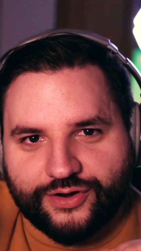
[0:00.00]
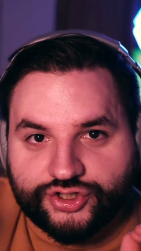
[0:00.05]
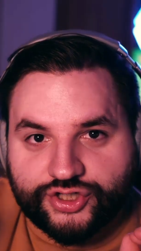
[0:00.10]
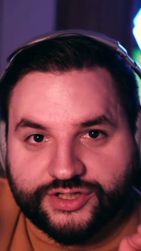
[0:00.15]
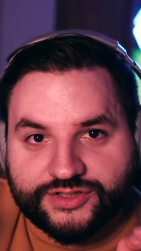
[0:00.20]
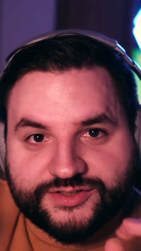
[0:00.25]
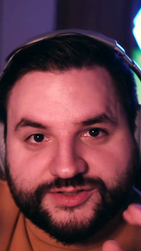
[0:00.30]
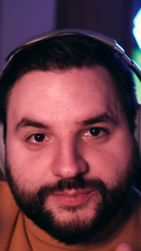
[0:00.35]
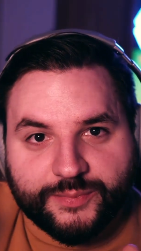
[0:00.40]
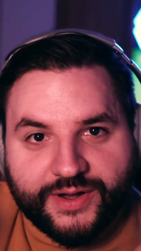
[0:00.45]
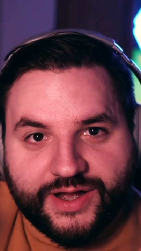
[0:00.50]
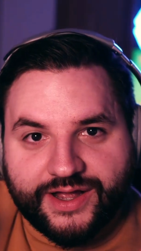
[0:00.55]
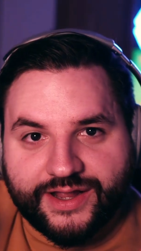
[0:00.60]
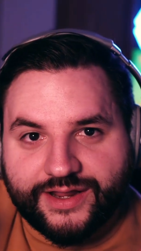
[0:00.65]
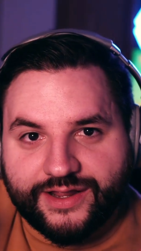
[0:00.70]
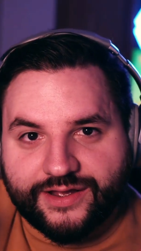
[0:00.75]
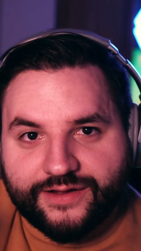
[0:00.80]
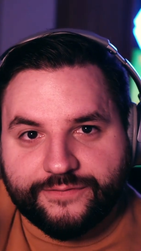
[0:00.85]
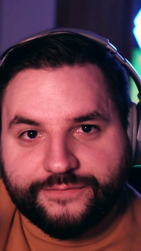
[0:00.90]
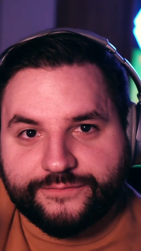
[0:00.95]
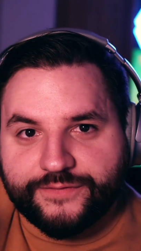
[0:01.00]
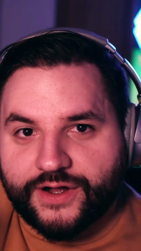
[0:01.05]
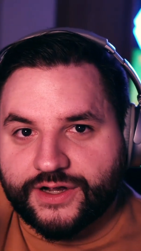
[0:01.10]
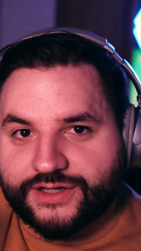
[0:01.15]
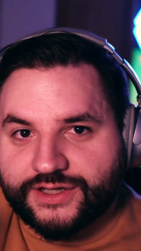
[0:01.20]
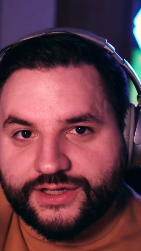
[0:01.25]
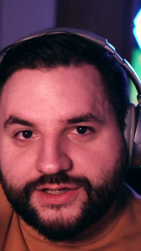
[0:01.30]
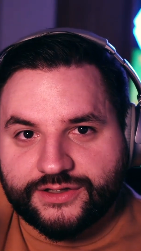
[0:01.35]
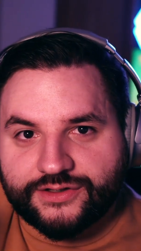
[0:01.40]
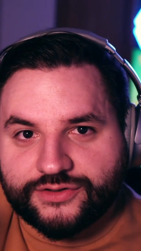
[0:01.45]
Just buy a
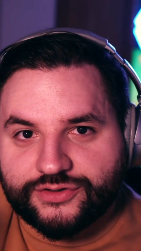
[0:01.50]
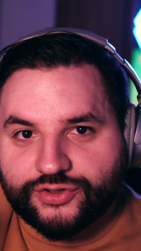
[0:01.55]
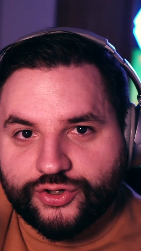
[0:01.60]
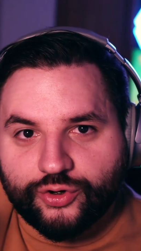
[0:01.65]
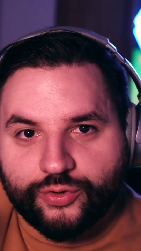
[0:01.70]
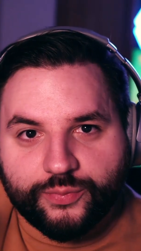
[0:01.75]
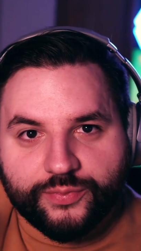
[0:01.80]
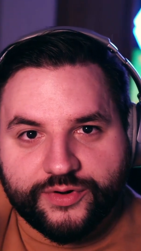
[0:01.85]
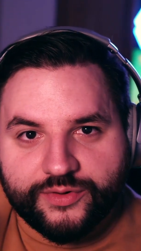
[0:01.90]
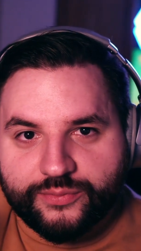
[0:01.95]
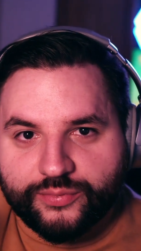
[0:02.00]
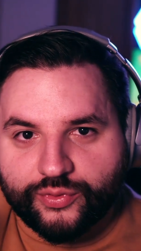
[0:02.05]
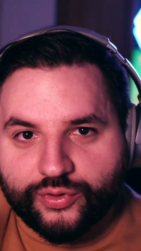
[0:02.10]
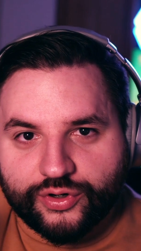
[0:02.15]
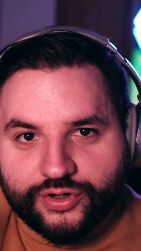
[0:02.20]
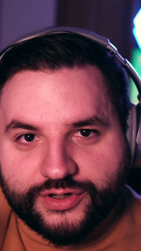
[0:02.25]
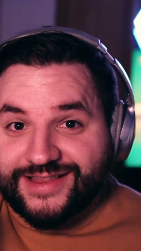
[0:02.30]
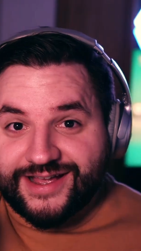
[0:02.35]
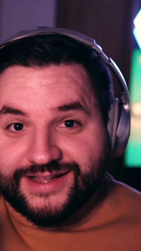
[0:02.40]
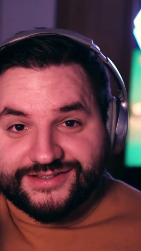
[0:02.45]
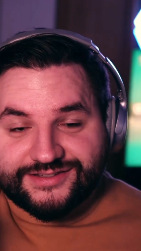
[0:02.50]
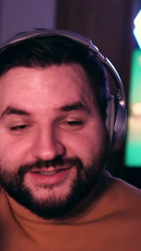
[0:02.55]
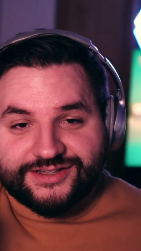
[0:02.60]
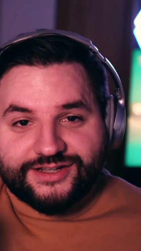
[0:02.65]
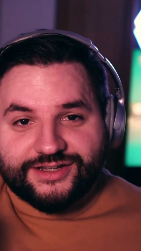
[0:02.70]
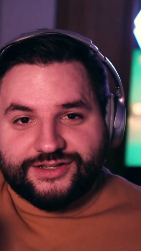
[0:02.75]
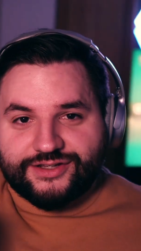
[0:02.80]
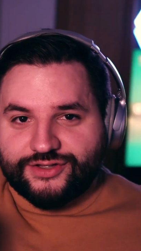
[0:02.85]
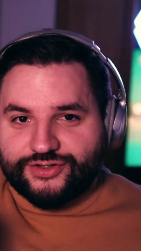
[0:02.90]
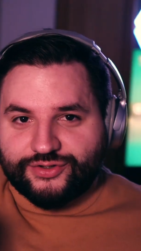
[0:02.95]
fucking Topre board. That's
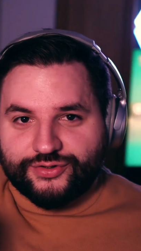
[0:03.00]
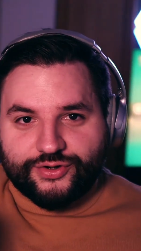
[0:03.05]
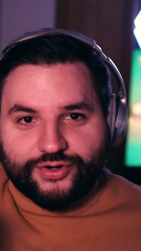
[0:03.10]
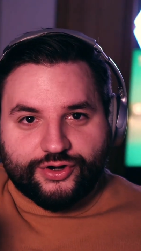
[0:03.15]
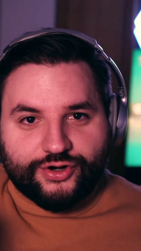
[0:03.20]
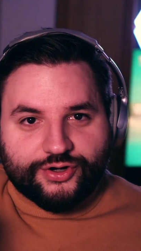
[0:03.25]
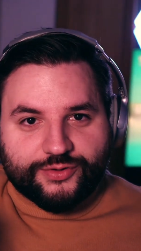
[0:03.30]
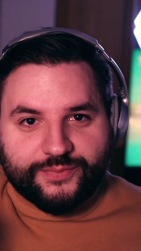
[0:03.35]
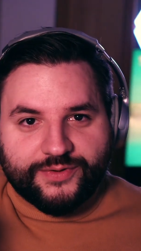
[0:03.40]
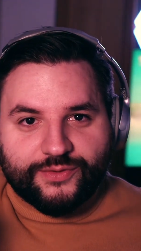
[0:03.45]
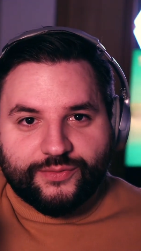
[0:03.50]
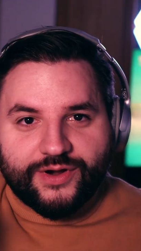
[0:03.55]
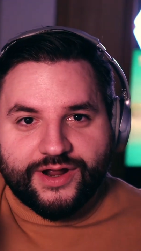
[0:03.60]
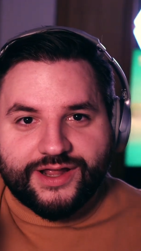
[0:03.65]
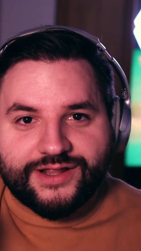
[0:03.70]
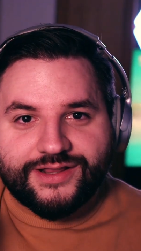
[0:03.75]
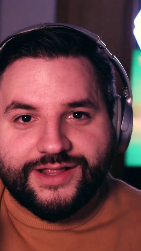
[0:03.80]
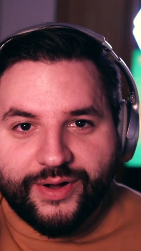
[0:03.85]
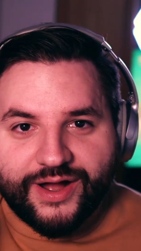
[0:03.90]
it. You heard me right.